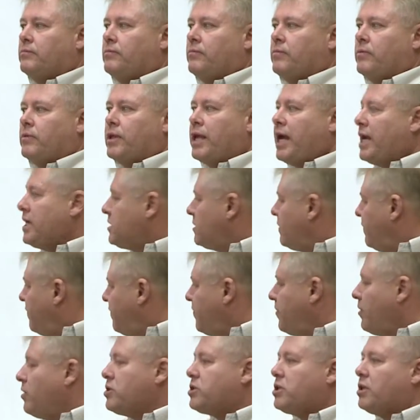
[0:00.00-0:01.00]
That's the
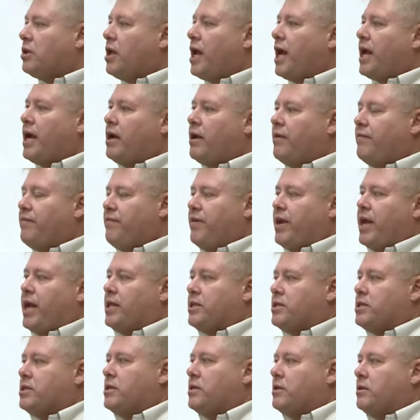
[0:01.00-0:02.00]
first line of defense.